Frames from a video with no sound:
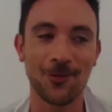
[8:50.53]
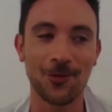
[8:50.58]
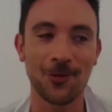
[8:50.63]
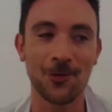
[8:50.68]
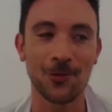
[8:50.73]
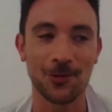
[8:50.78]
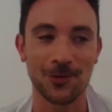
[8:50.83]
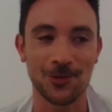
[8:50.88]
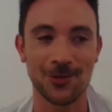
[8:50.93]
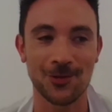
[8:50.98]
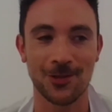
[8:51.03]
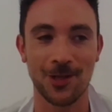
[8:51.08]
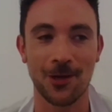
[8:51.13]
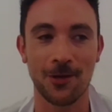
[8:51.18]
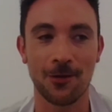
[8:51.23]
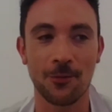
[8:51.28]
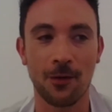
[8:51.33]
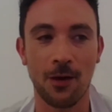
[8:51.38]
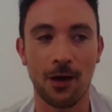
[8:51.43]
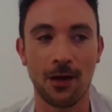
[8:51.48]
course.
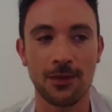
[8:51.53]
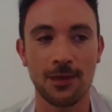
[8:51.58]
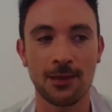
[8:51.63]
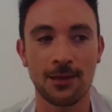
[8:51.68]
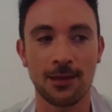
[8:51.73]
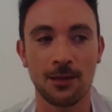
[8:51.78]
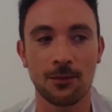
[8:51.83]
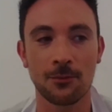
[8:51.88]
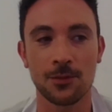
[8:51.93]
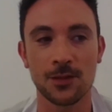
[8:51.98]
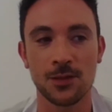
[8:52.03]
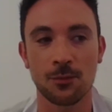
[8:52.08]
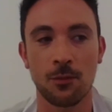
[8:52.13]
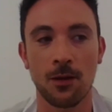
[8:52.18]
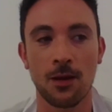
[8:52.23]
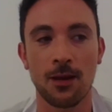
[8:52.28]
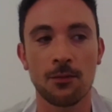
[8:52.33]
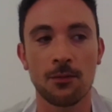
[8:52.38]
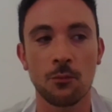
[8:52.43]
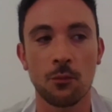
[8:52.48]
So I think it was
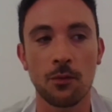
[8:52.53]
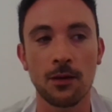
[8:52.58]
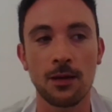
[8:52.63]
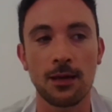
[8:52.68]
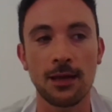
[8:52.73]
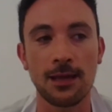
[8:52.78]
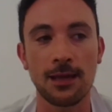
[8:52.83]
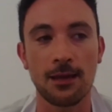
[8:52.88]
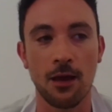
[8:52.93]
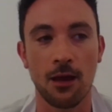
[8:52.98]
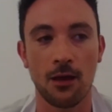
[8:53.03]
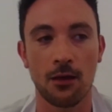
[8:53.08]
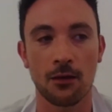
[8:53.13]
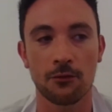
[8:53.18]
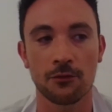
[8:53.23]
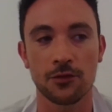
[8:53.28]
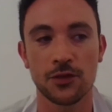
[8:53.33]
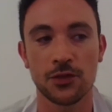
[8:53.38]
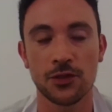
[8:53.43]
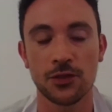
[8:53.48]
when we
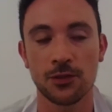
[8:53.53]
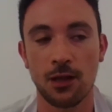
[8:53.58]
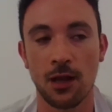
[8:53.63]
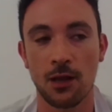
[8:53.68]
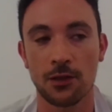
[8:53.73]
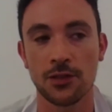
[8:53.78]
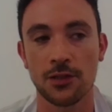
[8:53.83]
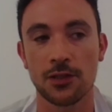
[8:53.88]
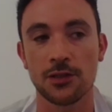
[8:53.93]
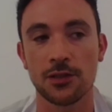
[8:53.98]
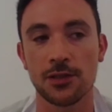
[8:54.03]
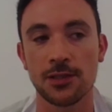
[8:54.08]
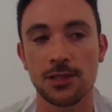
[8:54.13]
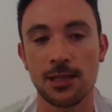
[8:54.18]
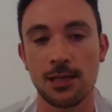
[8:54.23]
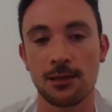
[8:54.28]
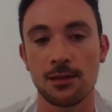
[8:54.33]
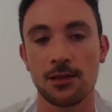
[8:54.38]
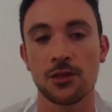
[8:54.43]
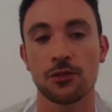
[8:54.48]
started to
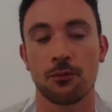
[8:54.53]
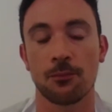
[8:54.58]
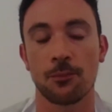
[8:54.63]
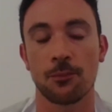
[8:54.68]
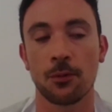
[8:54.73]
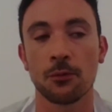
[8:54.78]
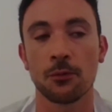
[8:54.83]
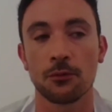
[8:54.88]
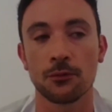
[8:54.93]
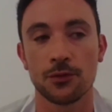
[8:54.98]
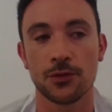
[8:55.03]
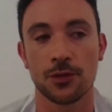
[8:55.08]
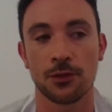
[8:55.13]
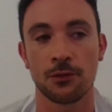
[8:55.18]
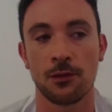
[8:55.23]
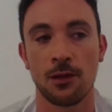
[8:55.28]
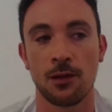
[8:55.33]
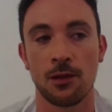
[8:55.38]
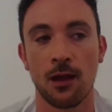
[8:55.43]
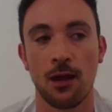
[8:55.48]
see these reports
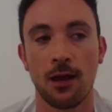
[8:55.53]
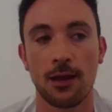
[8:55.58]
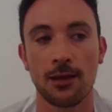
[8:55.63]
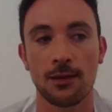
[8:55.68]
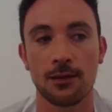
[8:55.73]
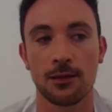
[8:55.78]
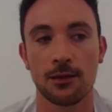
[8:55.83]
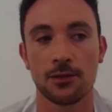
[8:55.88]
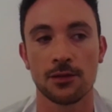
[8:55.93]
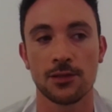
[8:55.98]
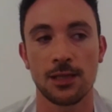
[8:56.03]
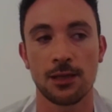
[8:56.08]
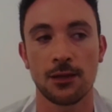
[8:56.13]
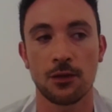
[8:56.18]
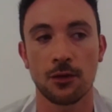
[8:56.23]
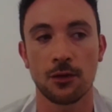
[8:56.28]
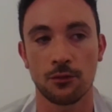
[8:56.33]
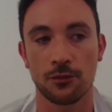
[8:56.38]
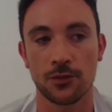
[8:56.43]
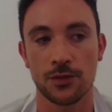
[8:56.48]
online that
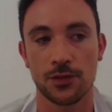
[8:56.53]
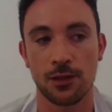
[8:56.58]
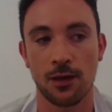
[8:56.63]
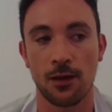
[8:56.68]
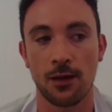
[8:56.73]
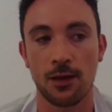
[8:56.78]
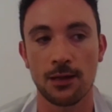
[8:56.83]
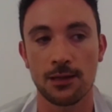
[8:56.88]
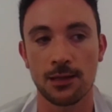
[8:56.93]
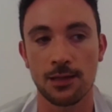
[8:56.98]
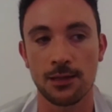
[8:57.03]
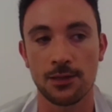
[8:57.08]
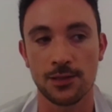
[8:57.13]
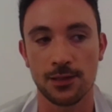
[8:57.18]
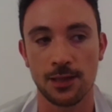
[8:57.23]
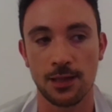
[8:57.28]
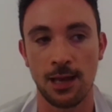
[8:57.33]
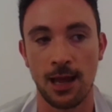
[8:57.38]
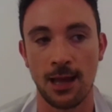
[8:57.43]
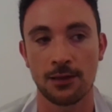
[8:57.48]
zinc oxide
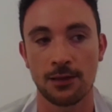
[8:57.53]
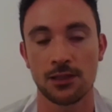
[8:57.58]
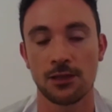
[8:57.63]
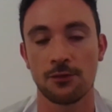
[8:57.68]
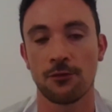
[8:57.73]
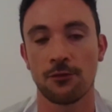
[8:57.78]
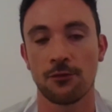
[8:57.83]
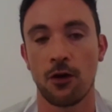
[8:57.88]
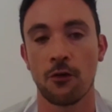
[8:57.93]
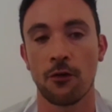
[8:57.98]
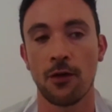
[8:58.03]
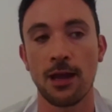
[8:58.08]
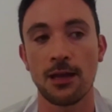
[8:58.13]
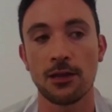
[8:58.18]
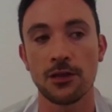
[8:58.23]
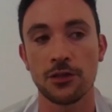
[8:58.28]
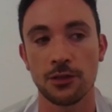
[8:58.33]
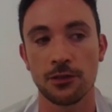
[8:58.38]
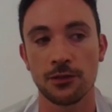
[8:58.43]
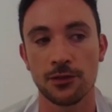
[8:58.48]
is an antiviral
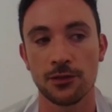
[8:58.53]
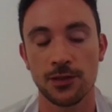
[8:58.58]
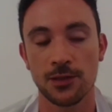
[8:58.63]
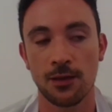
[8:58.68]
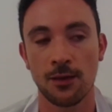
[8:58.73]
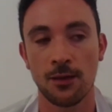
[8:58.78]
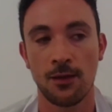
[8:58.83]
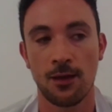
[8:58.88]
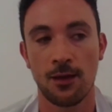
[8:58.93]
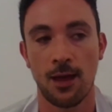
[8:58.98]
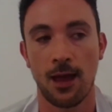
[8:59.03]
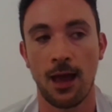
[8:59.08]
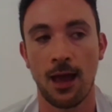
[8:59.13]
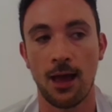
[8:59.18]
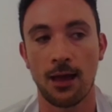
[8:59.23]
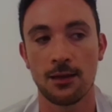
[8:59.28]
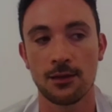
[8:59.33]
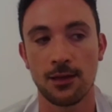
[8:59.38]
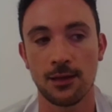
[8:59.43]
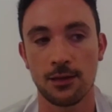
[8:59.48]
agent,
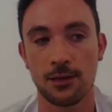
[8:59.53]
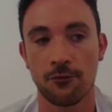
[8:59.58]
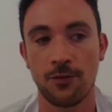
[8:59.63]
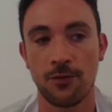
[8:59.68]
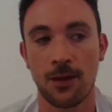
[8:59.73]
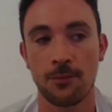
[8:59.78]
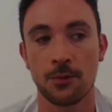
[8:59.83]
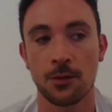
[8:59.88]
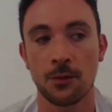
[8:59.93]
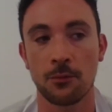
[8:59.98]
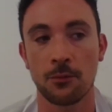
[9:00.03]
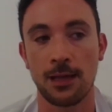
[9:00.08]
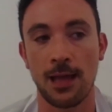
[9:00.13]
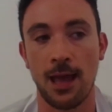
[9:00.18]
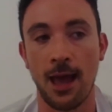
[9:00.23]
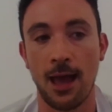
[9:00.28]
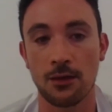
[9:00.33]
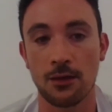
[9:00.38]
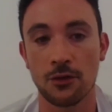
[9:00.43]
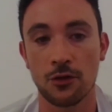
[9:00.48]
and that the fabric we
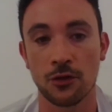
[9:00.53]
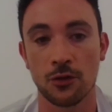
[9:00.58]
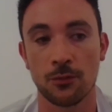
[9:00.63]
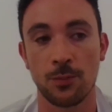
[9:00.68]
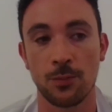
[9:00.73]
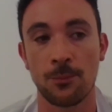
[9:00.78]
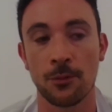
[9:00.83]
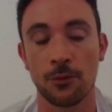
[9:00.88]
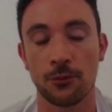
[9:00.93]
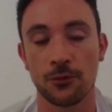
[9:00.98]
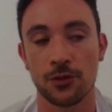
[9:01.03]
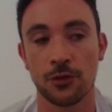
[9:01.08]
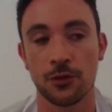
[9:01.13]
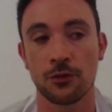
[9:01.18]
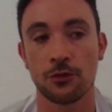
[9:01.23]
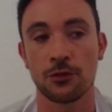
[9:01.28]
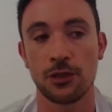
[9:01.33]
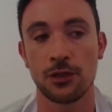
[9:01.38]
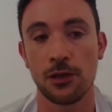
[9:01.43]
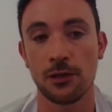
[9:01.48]
had could be put to
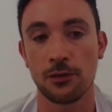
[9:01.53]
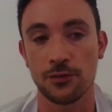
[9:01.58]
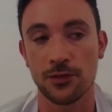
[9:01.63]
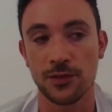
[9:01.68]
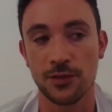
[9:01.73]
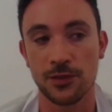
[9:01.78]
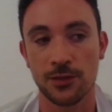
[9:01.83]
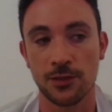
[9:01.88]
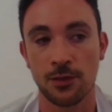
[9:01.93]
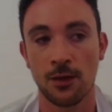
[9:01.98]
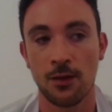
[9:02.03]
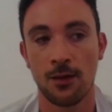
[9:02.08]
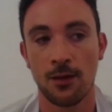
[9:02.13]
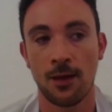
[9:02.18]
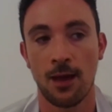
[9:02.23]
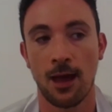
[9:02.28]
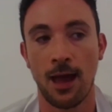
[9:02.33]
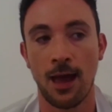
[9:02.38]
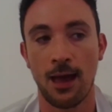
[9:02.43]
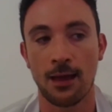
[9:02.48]
good use.
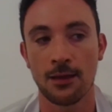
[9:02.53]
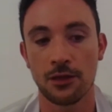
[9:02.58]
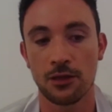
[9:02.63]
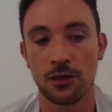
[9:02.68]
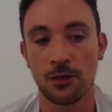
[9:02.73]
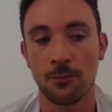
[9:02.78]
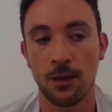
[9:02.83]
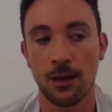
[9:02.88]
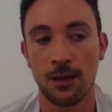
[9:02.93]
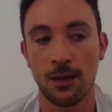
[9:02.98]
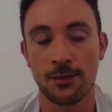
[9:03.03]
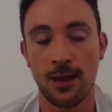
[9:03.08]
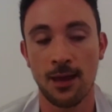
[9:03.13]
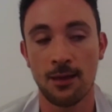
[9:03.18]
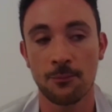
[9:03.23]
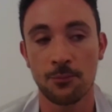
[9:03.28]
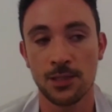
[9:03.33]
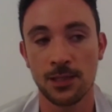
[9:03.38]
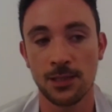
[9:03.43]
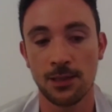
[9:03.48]
And at that
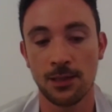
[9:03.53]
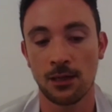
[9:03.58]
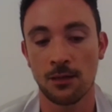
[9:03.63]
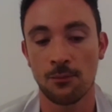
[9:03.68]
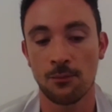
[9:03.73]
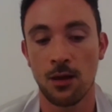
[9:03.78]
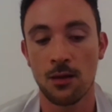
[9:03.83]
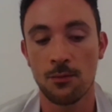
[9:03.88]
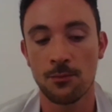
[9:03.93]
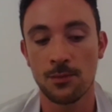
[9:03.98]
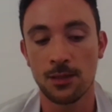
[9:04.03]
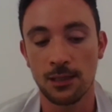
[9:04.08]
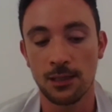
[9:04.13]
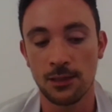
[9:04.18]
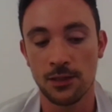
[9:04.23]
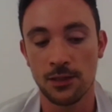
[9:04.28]
particular moment in